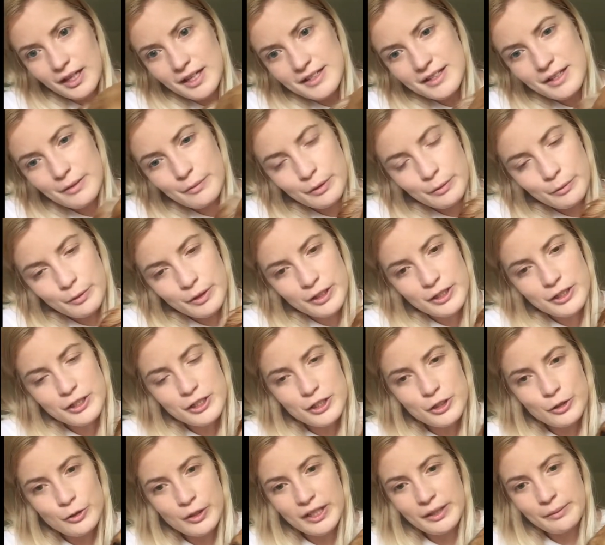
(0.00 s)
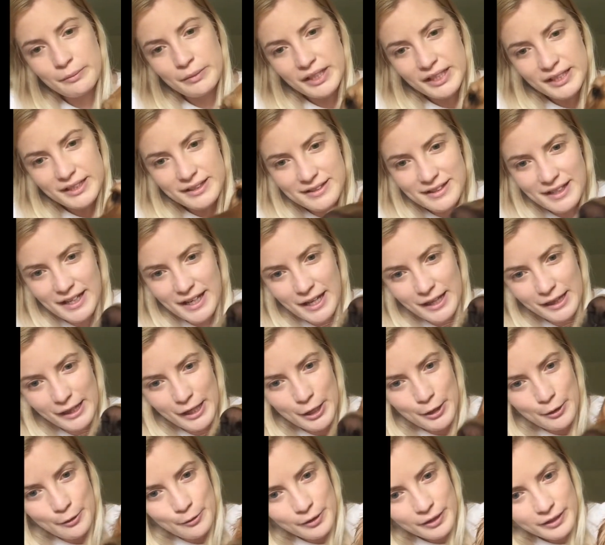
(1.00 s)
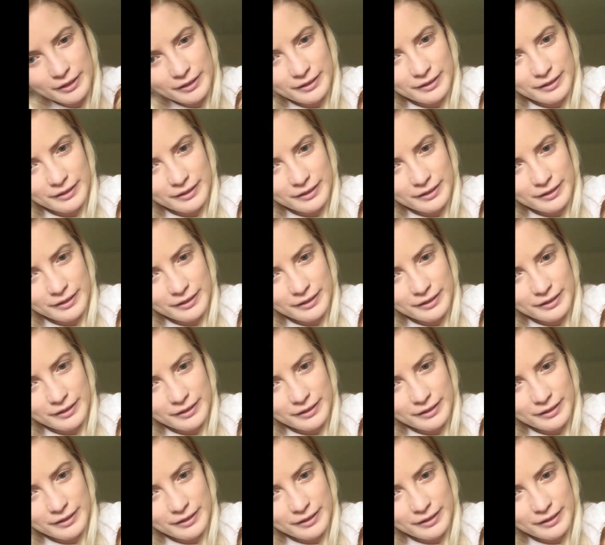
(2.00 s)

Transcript: Someone wanted to join me and say hello.